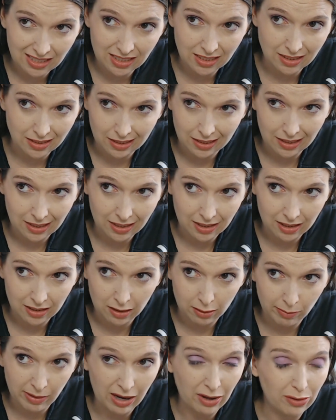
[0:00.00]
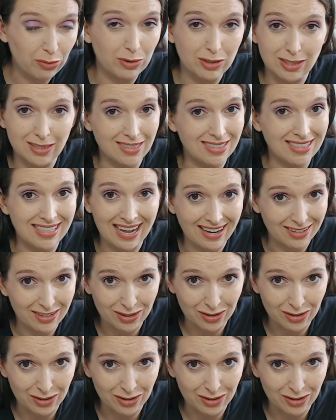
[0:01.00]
still going to get in their mouth, which is not